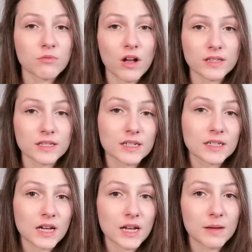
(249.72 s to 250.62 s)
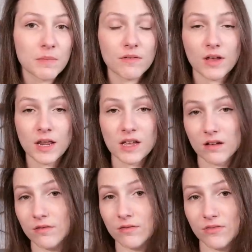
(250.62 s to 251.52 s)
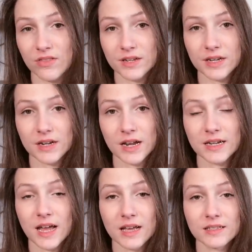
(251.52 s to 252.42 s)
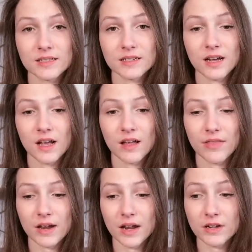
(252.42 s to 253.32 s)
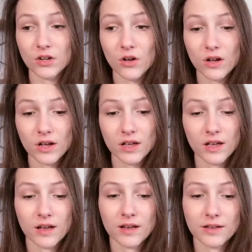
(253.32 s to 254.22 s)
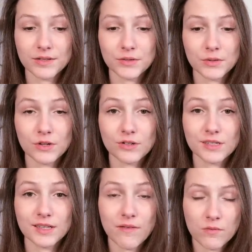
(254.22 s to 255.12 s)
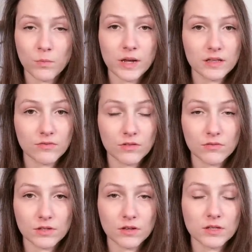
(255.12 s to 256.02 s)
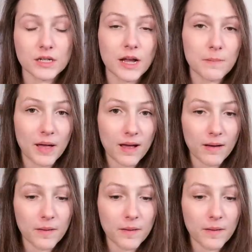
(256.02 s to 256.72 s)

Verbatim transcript: processing time of any of the DNA tests uh, that I took, uh, so it took seven weeks for the results to get back.